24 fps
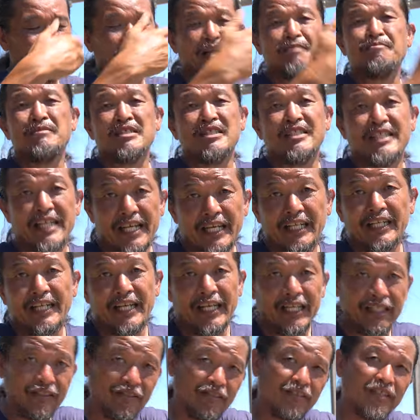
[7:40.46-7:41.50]
time machine
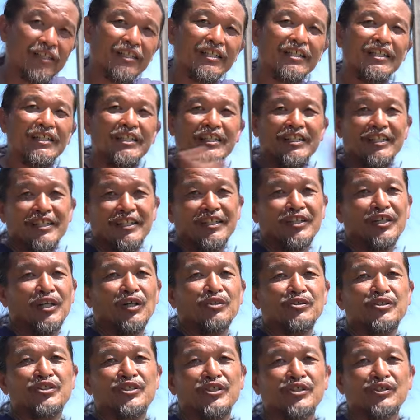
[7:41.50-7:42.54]
and
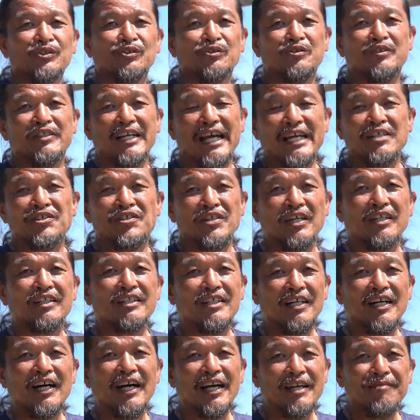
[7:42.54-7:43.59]
go to the ancient
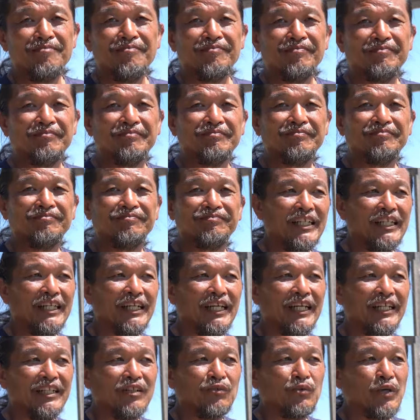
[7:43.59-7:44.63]
time.
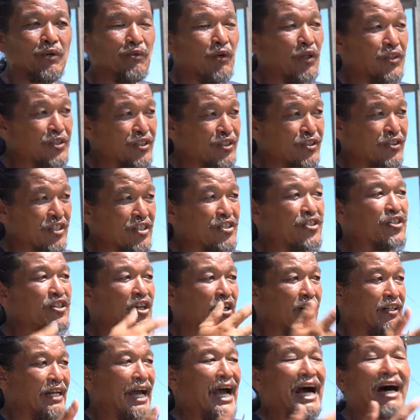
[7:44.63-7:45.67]
And we want to
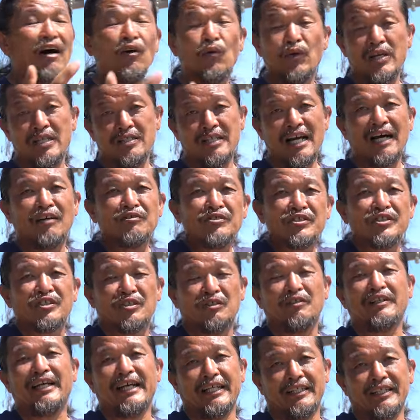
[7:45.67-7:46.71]
share how, is, how to
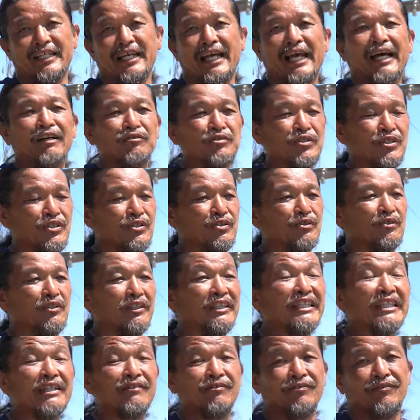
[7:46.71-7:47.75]
connect, how to
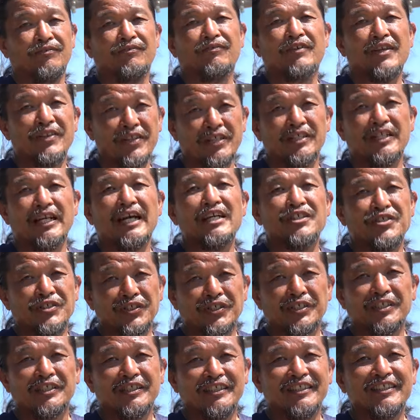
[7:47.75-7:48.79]
live with the
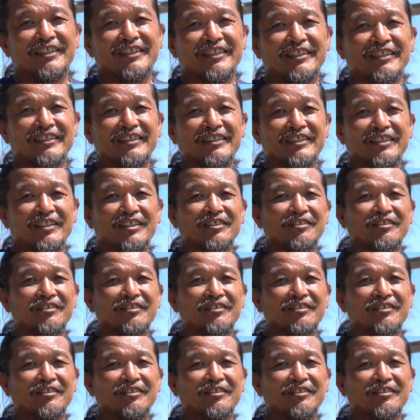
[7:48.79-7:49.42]
nature. Mm -hmm. you